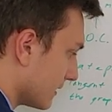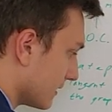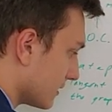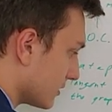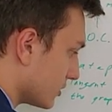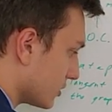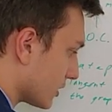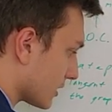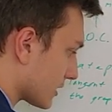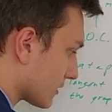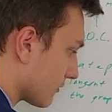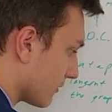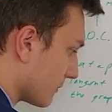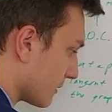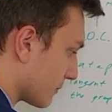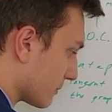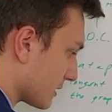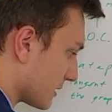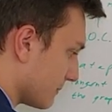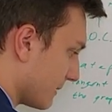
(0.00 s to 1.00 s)
just from the
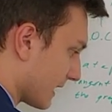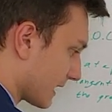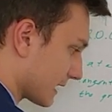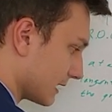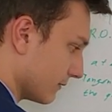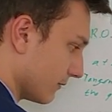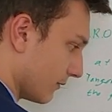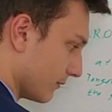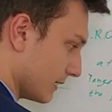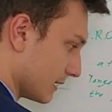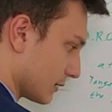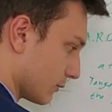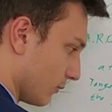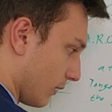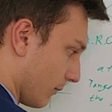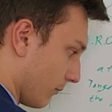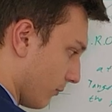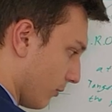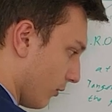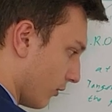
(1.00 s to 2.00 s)
perspective of this
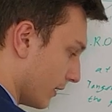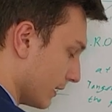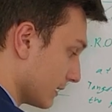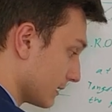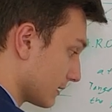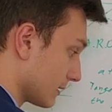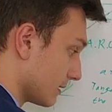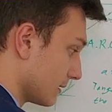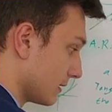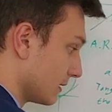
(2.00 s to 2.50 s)
1 point,